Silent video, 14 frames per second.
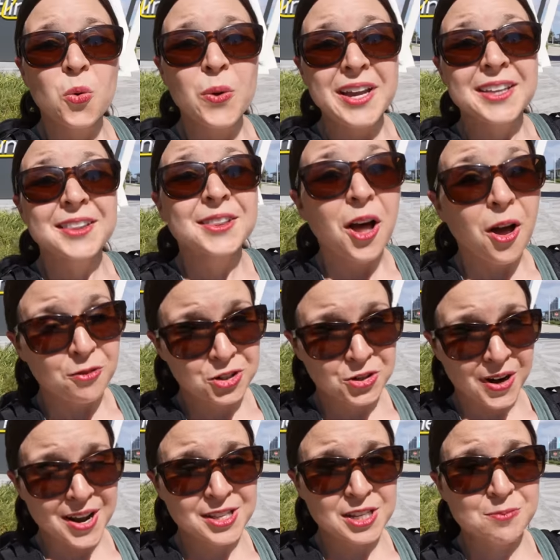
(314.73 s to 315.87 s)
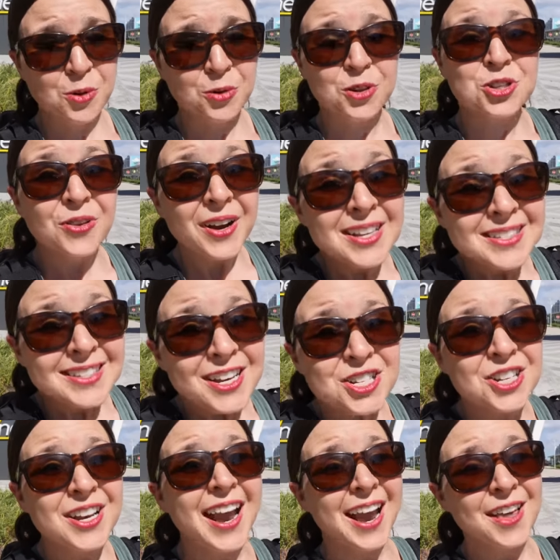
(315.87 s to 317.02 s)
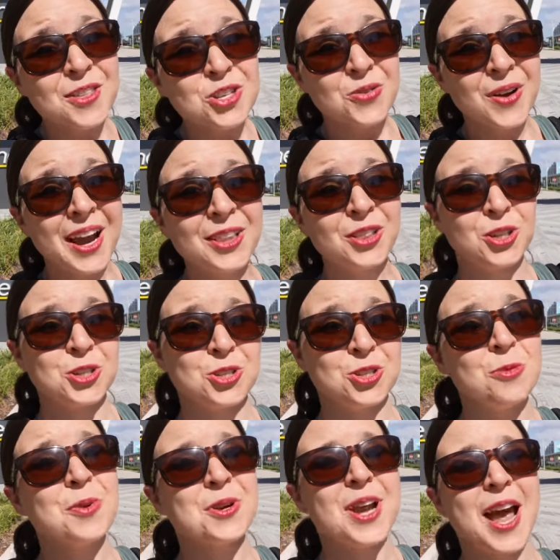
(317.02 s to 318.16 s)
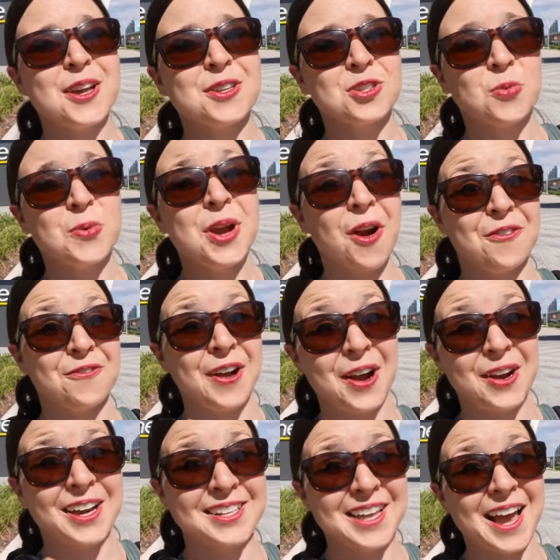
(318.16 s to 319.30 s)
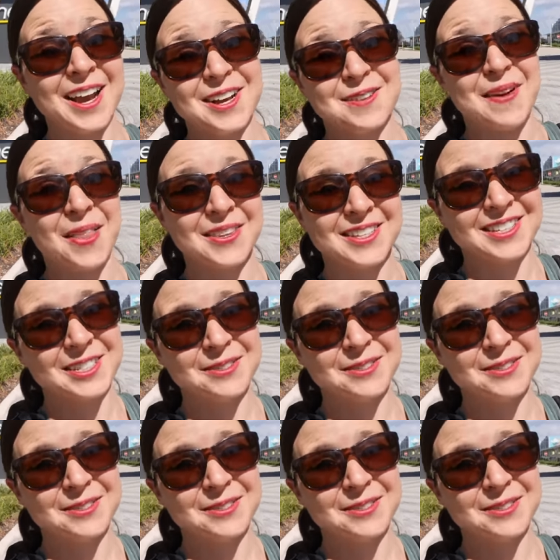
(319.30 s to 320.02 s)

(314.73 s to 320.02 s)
We love trains, and both the train station and the train look super nice, so we are very excited about this